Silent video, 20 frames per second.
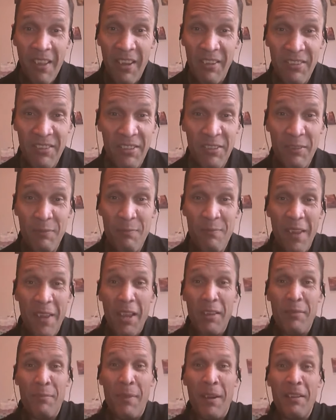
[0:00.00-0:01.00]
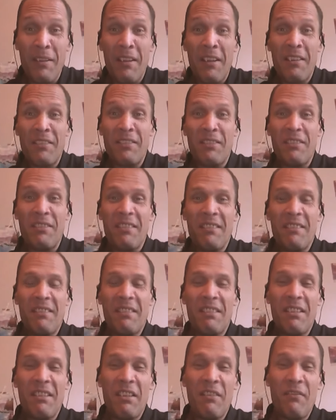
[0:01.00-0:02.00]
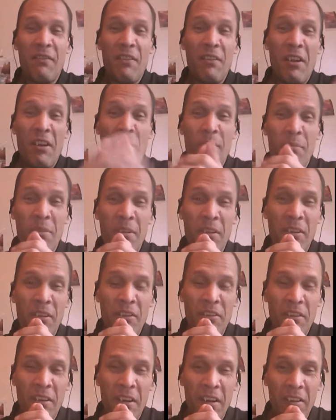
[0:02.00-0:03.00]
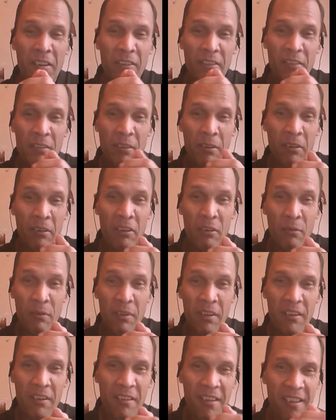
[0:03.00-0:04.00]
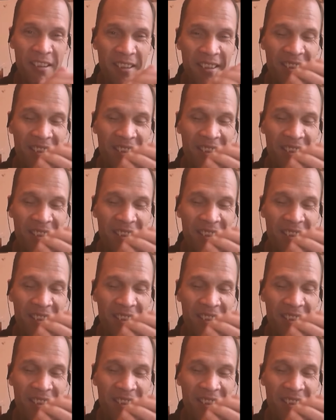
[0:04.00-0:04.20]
That's just that's my logic. If they're not playing the Giants, they're gonna win.